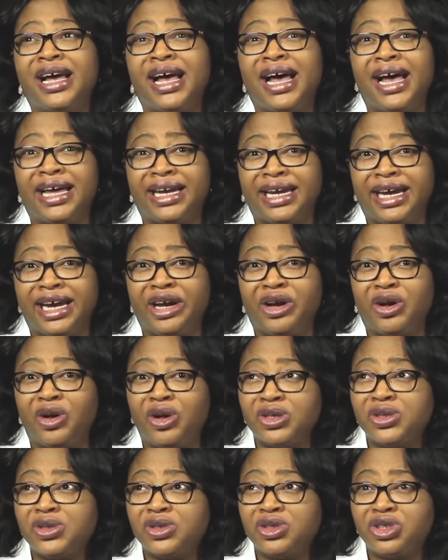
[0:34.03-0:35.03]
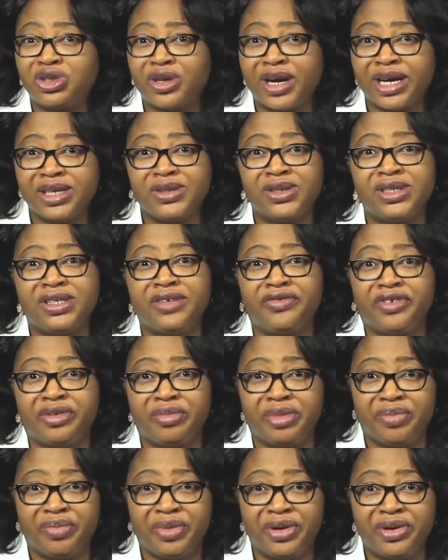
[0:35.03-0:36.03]
And I also try to see
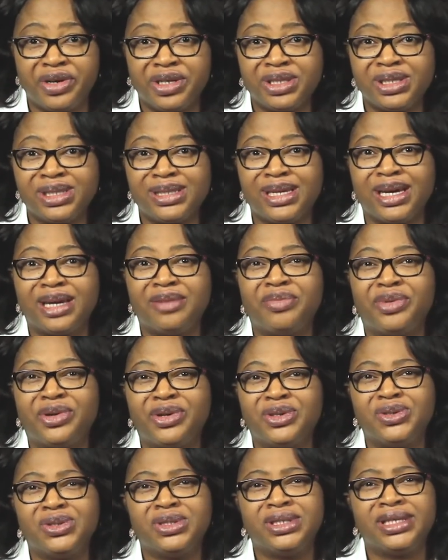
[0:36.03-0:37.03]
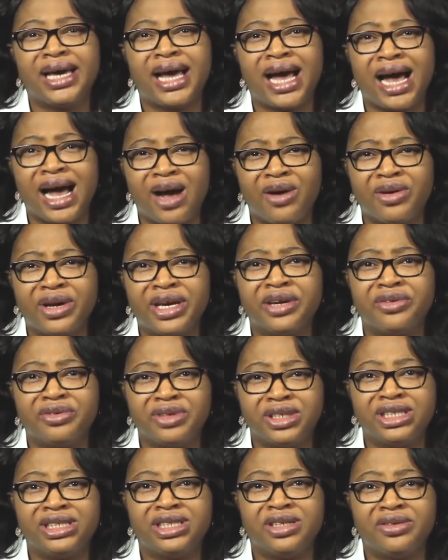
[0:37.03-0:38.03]
from a parent standpoint to see how can
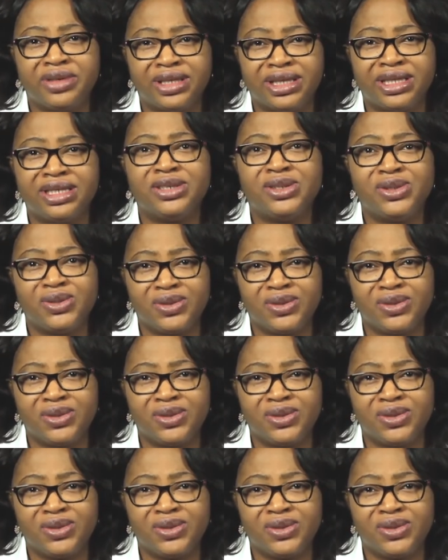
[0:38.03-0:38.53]
we deal with this